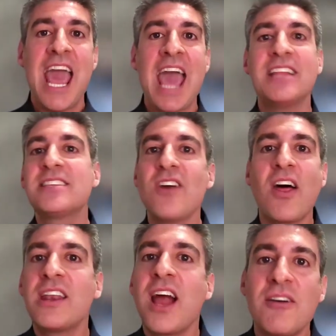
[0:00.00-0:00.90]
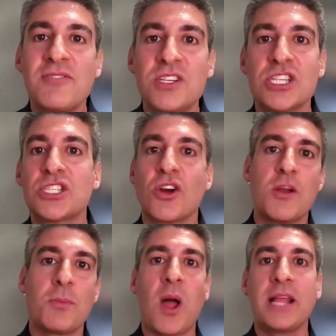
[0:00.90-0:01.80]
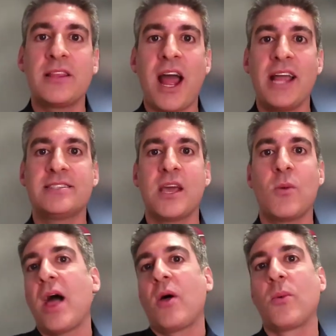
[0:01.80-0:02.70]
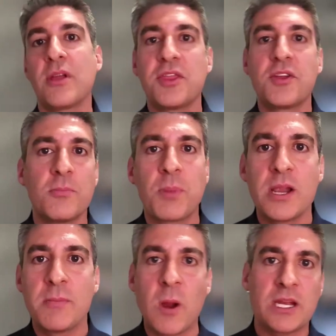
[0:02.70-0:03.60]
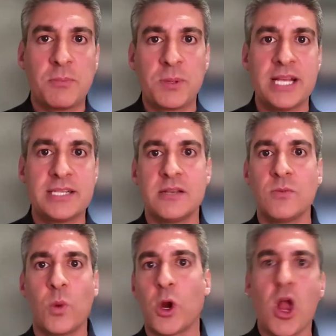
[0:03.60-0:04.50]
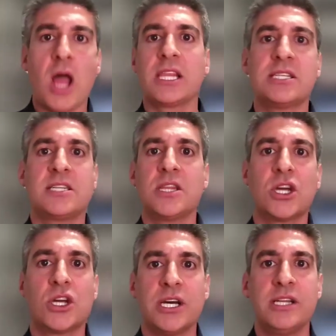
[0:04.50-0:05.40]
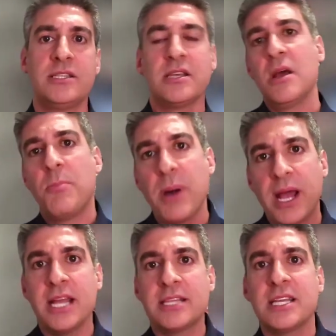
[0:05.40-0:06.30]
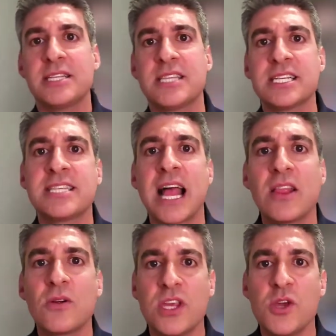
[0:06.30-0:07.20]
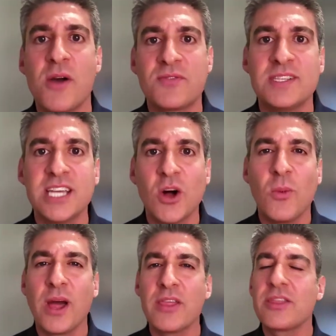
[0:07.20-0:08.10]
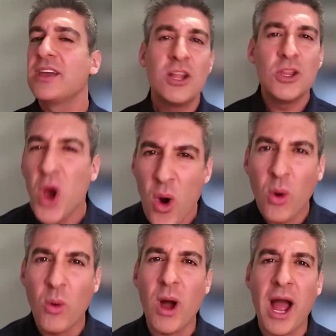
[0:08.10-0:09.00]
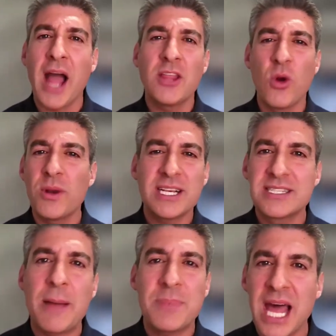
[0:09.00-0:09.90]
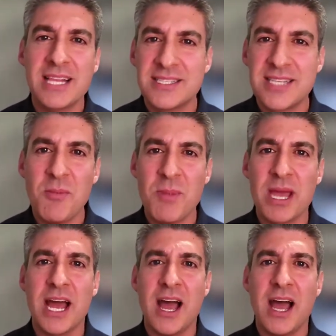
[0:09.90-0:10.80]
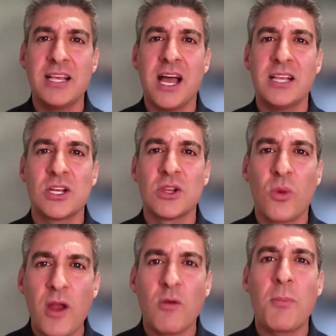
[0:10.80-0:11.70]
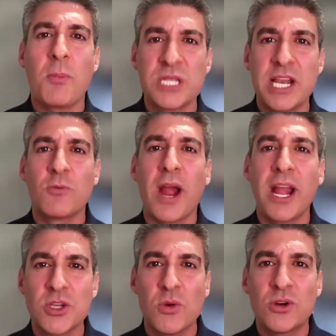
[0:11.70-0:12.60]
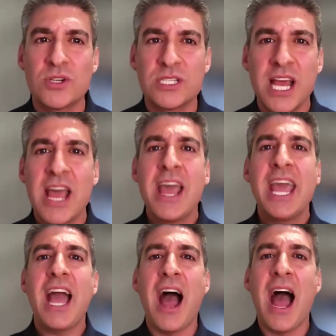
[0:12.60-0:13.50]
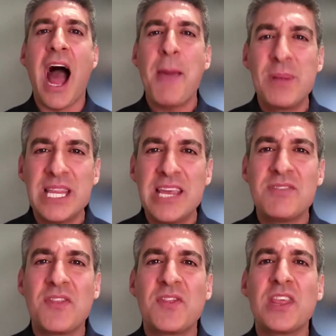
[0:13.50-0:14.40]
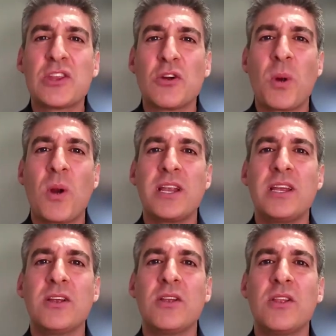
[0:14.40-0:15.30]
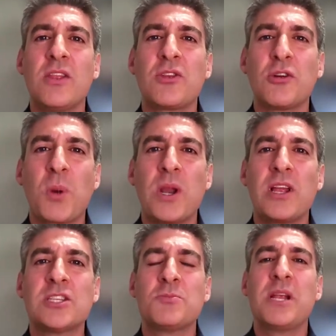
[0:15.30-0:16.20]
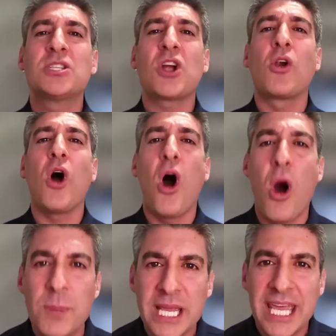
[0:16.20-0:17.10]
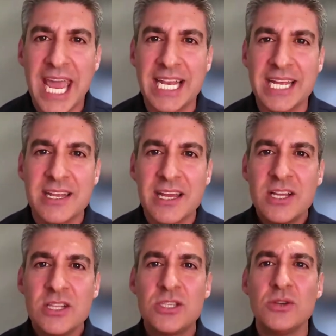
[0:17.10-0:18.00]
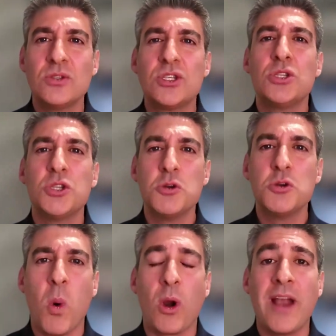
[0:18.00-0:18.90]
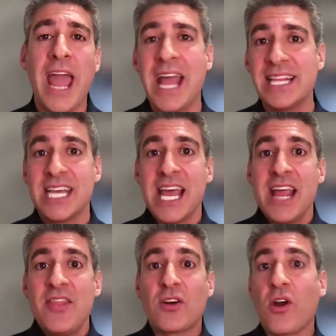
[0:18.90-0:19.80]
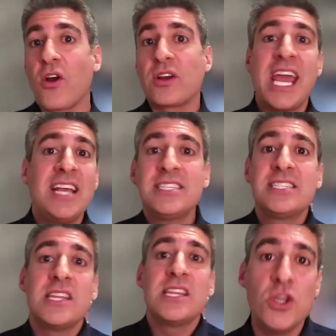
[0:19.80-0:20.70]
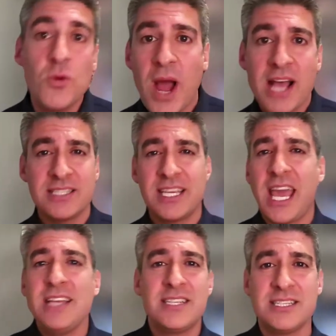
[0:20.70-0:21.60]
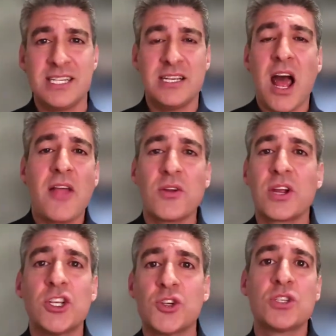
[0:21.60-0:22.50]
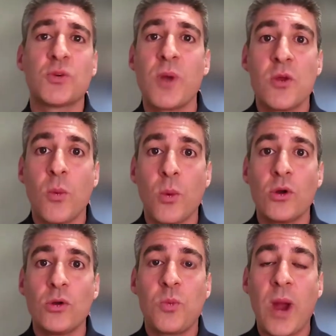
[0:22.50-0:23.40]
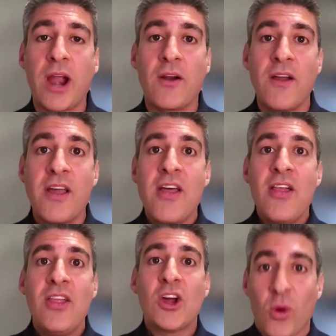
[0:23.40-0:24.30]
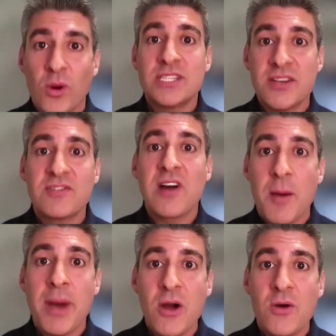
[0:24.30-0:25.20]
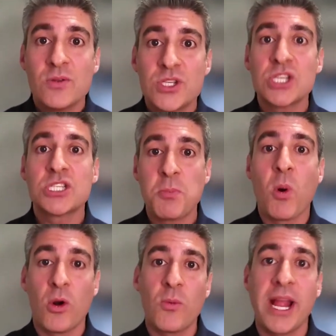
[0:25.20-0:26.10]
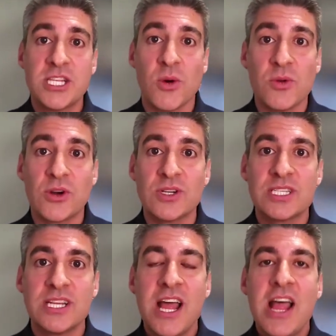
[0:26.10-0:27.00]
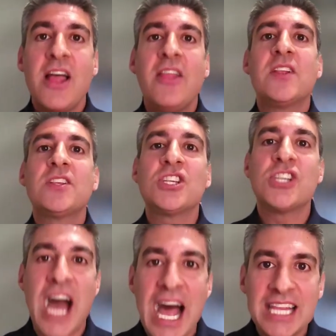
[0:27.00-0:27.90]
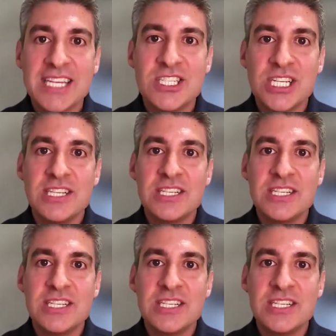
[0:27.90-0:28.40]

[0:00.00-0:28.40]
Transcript: And it's not enough to just turn a blind eye and say, well, we're a third-party marketplace and we're not listing the goods, but it's the seller that you have to deal with. No, I don't accept that statement. As a lawyer representing rights owners, I believe that the third-party intermediaries are obligated to do more. And there are cases in the US, cases in other countries around the world where courts have come out to support rights owners. The challenge